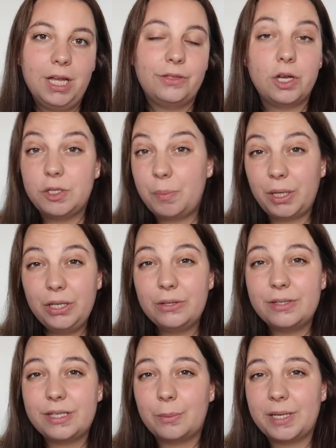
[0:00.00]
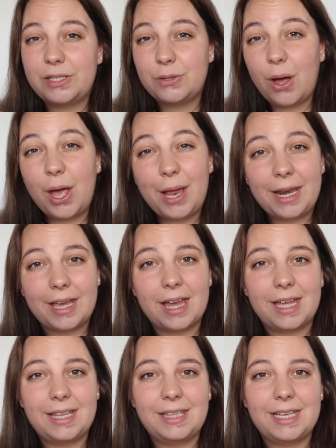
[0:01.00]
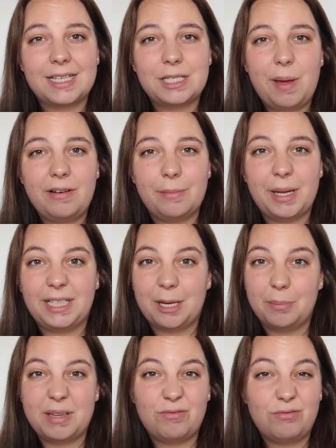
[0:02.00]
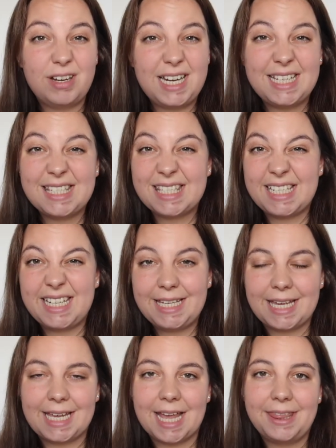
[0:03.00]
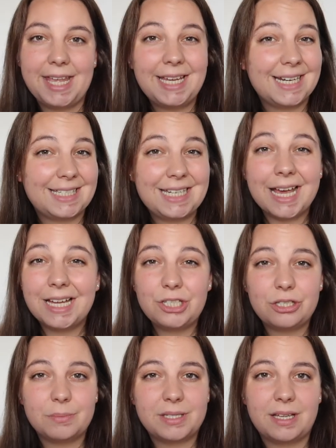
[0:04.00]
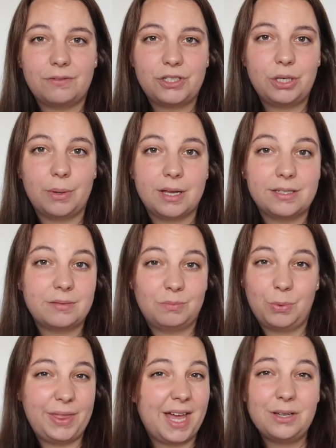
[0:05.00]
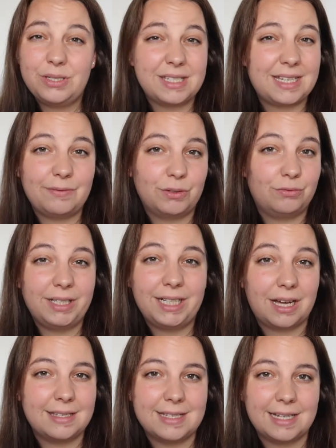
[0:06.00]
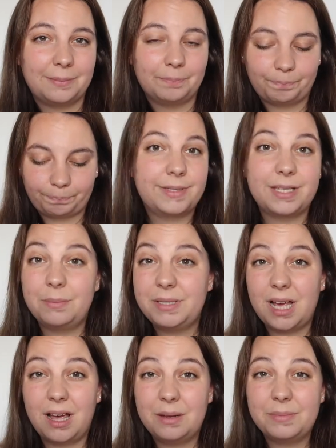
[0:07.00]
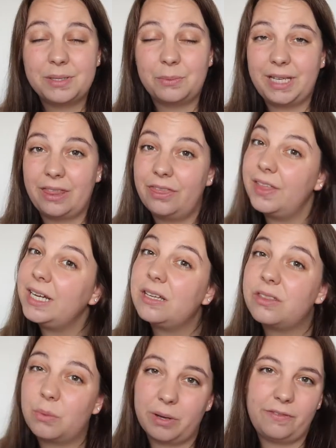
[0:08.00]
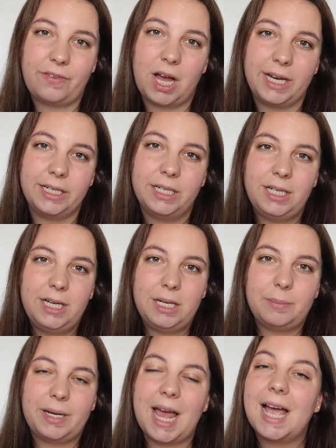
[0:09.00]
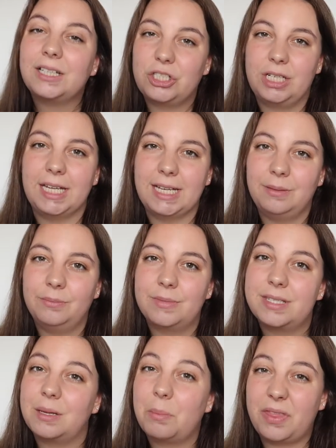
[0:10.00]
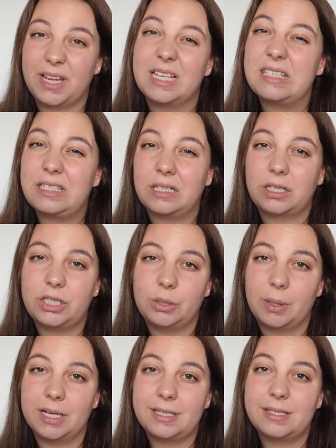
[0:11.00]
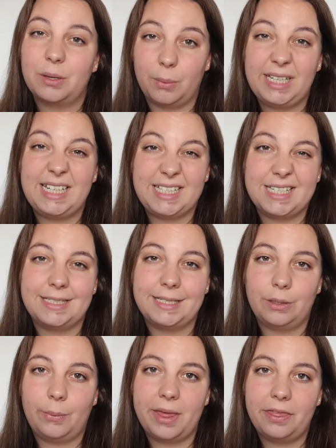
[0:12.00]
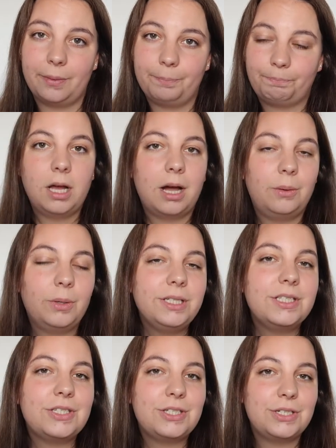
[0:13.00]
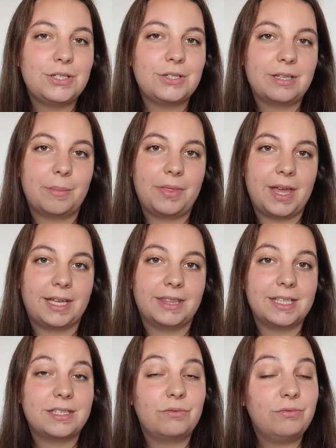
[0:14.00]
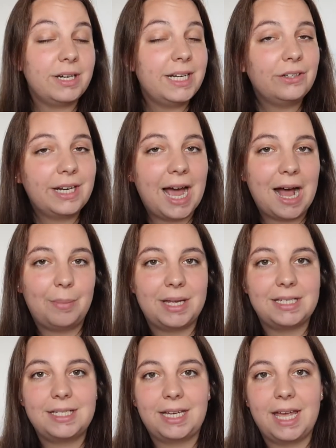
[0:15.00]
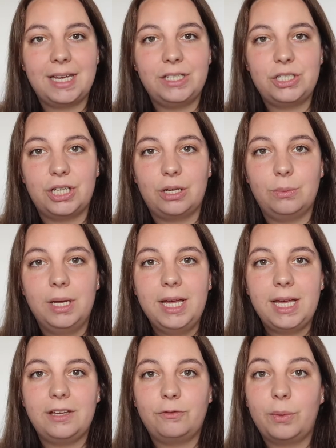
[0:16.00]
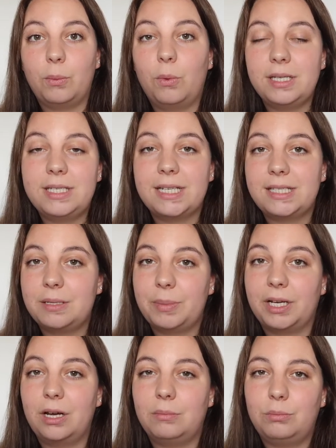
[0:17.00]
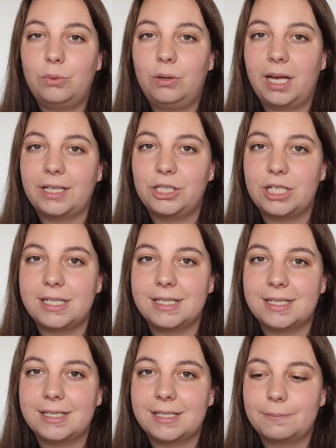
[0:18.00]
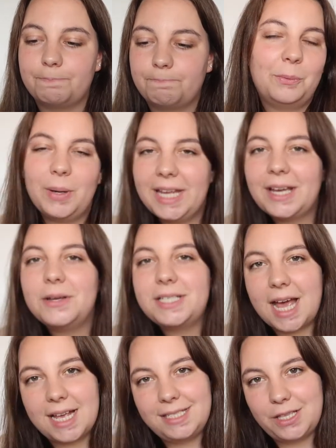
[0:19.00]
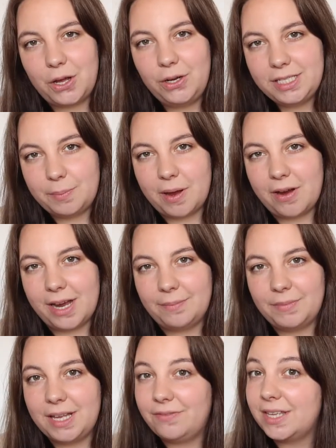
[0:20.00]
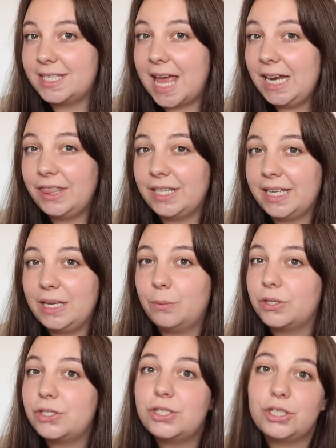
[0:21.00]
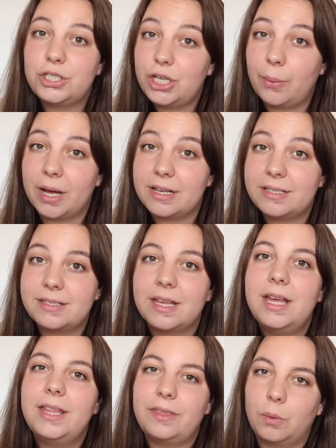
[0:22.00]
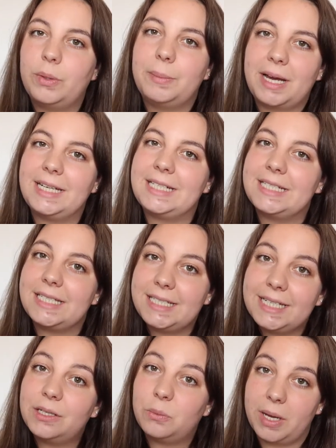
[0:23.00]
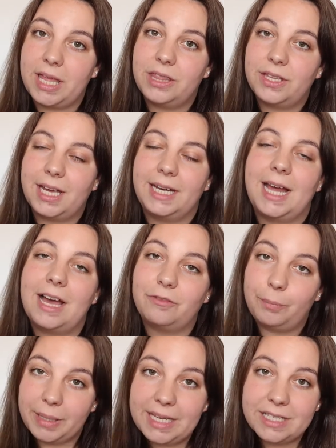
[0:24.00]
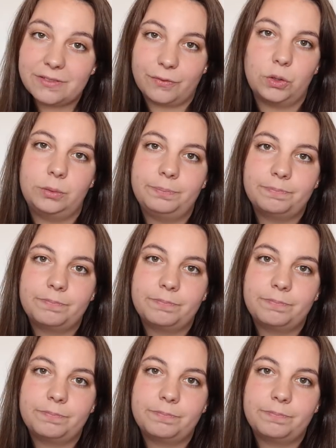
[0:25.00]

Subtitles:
Those balloons that we saw earlier in the experiment can be really sneaky and they can attach themselves to us without us even realizing. Sometimes we can think that we're fine, but actually something is stuck to us that we need to deal with. I want us to do something that's a really good habit to get into if we're wanting to become more like Jesus. We're going to ask the Holy Spirit if there's anything he wants to show us that we might need to deal with and have peace for.